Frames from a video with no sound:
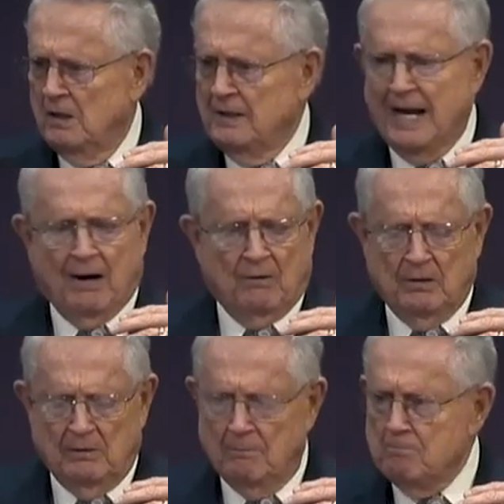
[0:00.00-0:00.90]

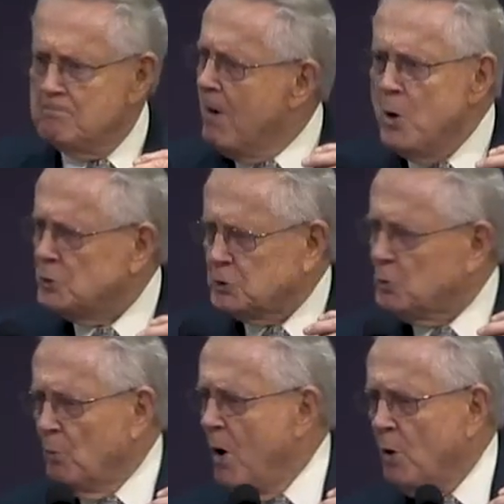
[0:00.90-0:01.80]
Now, most
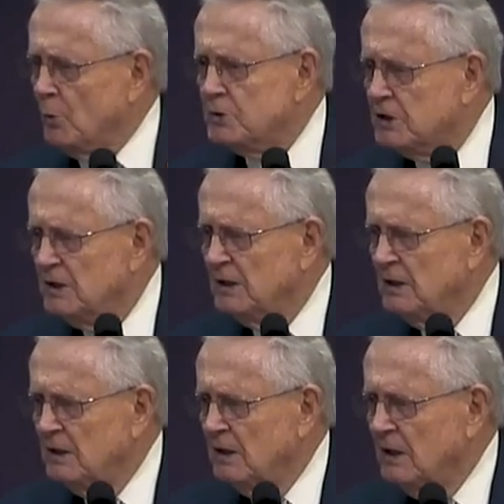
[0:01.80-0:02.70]
won't.
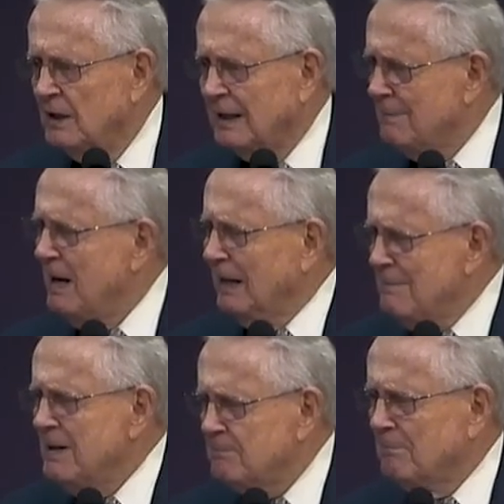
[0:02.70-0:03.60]
Let
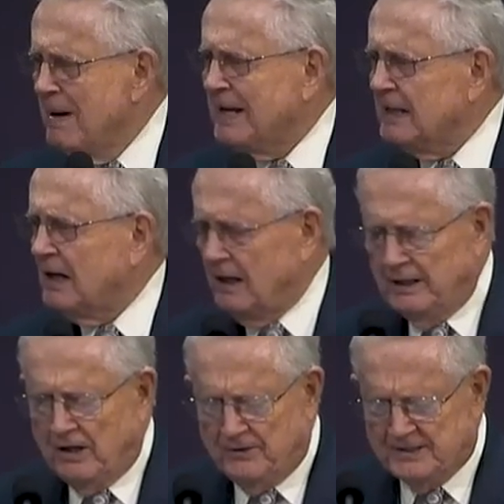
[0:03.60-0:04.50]
me make it
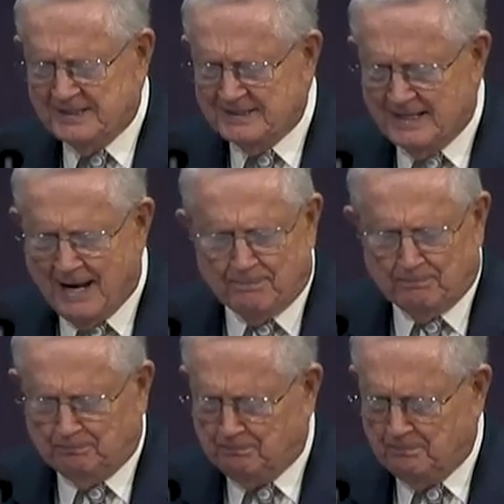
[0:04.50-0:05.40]
clear. This is not